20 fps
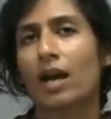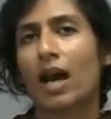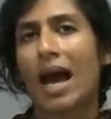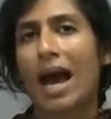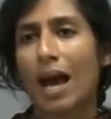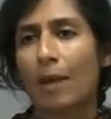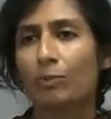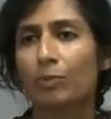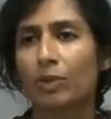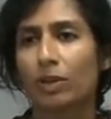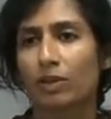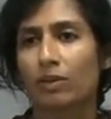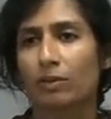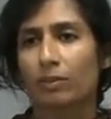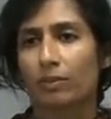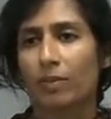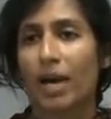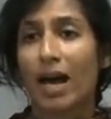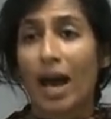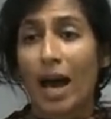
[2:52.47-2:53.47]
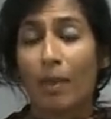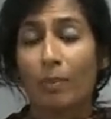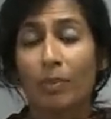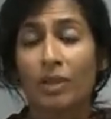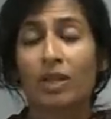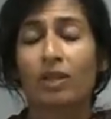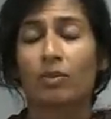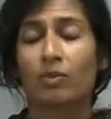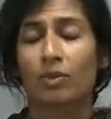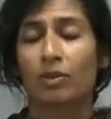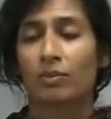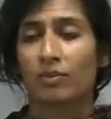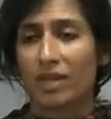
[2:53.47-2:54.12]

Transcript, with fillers: applicable, applicable